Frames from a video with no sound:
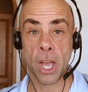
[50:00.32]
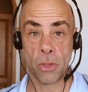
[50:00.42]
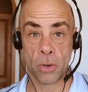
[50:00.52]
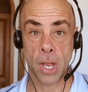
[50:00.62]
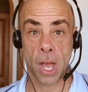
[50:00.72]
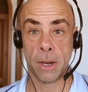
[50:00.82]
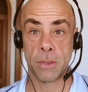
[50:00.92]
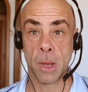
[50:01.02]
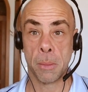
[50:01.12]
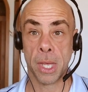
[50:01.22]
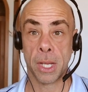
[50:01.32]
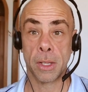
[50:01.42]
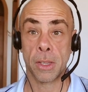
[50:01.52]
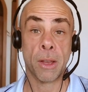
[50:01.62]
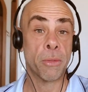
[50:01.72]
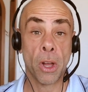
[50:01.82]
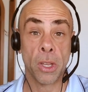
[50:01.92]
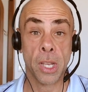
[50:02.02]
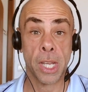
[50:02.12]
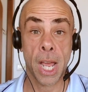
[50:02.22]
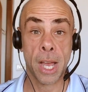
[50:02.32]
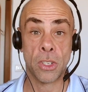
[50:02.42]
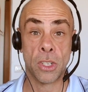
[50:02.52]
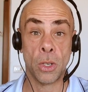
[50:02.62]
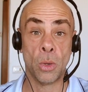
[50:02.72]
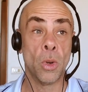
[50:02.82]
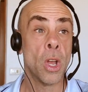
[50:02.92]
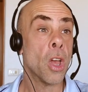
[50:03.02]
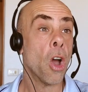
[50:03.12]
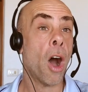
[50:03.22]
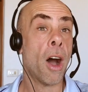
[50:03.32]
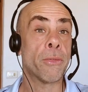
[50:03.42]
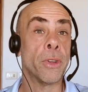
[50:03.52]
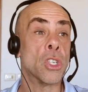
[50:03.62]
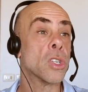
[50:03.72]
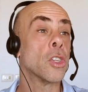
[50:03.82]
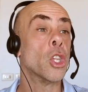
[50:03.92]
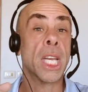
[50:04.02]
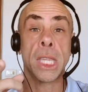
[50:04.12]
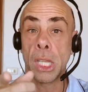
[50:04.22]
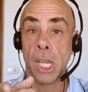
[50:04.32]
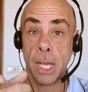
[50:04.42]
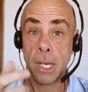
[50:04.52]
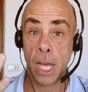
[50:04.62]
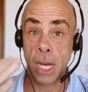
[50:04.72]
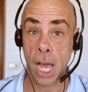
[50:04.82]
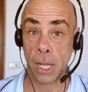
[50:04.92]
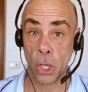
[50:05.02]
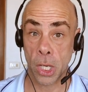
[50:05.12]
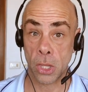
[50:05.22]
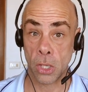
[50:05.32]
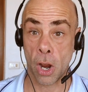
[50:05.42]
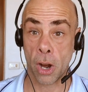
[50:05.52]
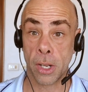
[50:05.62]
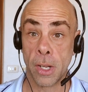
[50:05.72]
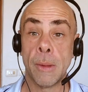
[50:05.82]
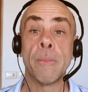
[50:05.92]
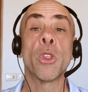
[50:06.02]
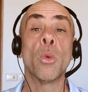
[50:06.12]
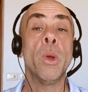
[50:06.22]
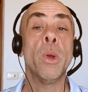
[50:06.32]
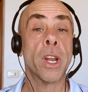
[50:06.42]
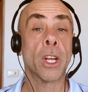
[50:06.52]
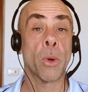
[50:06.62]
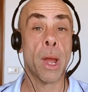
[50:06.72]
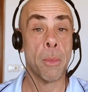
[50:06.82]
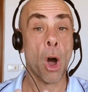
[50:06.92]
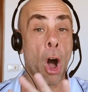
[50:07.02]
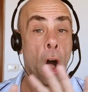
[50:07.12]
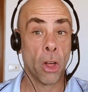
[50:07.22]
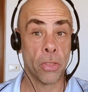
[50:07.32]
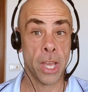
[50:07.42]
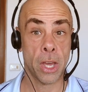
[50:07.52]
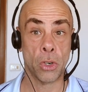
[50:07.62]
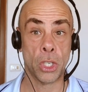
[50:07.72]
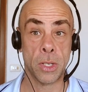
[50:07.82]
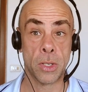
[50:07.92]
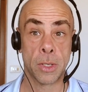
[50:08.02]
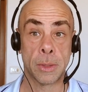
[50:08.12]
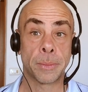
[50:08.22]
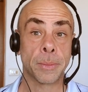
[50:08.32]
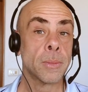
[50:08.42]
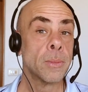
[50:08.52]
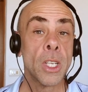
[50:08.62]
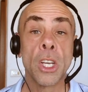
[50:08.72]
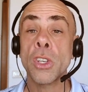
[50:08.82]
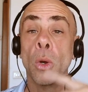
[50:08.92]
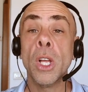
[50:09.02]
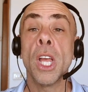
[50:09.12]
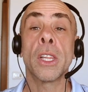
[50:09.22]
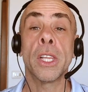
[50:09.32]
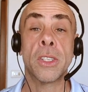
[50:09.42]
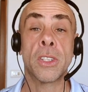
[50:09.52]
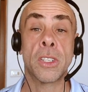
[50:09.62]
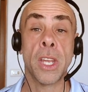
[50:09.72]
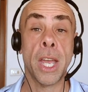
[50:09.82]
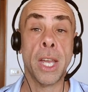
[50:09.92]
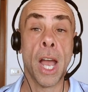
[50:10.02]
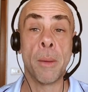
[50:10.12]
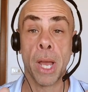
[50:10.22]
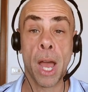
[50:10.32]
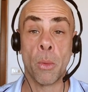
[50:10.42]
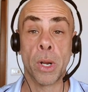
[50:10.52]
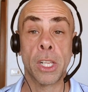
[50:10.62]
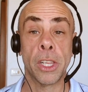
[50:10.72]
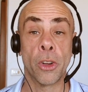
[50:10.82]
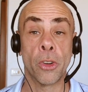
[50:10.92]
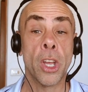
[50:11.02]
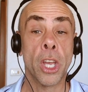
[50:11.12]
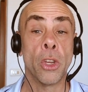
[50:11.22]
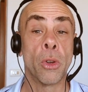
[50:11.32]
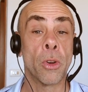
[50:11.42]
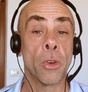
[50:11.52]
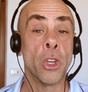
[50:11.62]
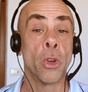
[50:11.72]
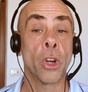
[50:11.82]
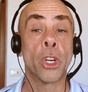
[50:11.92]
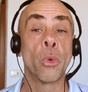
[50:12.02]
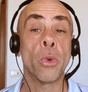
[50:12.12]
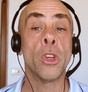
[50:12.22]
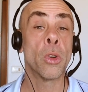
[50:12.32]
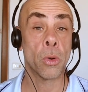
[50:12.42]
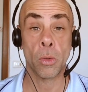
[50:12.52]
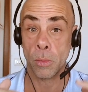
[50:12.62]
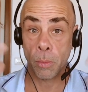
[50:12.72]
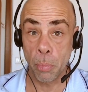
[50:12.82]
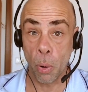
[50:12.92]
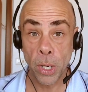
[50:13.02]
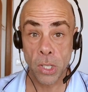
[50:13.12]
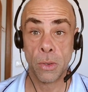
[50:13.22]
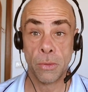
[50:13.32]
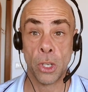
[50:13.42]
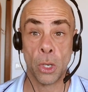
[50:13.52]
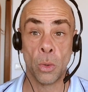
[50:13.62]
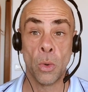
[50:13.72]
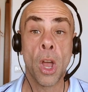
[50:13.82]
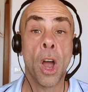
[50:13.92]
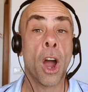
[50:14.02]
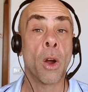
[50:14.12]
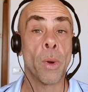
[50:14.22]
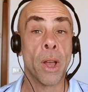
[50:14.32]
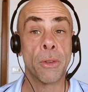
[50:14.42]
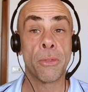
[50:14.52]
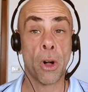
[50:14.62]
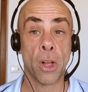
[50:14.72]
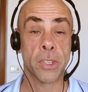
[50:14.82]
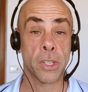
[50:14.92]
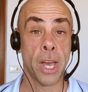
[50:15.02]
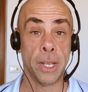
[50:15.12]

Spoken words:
side of something, like false light has you often just look at the light and not look at the dark. We want to grab all the energies. So let's say I want to clear your points of view around the false light,